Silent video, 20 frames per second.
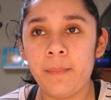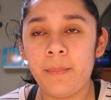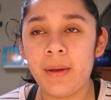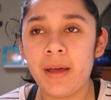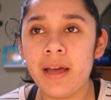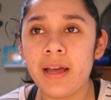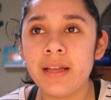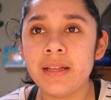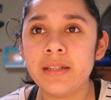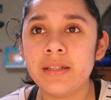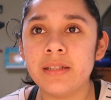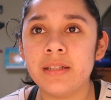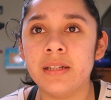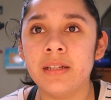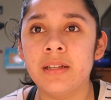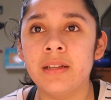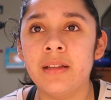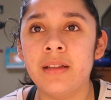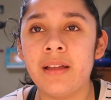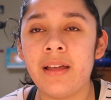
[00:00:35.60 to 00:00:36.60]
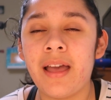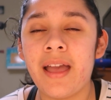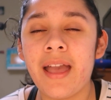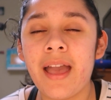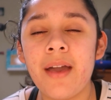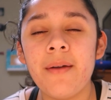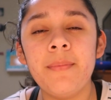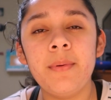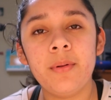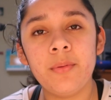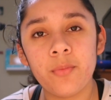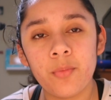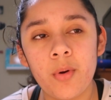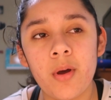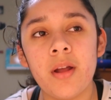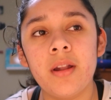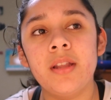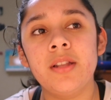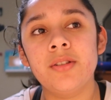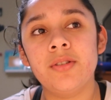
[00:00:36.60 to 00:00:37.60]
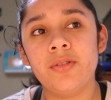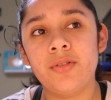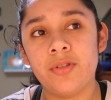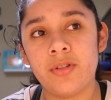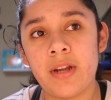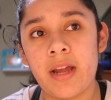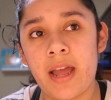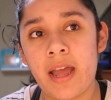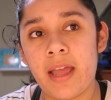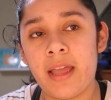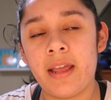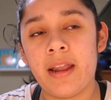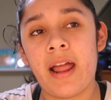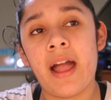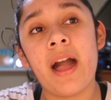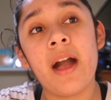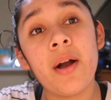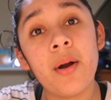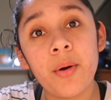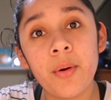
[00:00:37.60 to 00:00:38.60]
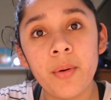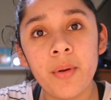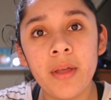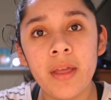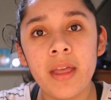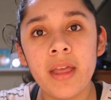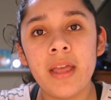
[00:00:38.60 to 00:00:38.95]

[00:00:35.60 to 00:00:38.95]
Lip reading: But I have been wanting to try it out